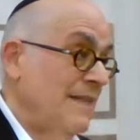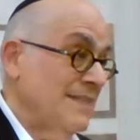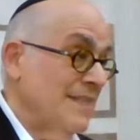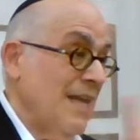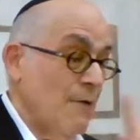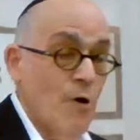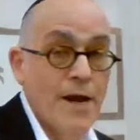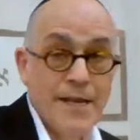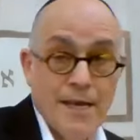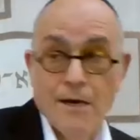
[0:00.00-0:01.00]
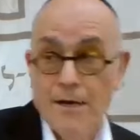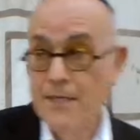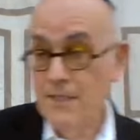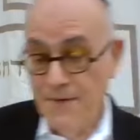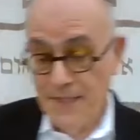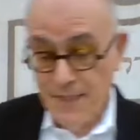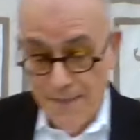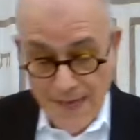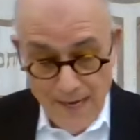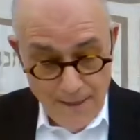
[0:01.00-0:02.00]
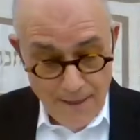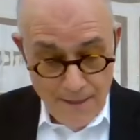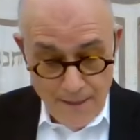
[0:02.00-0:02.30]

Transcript: And there's a lot riding on us fixing that,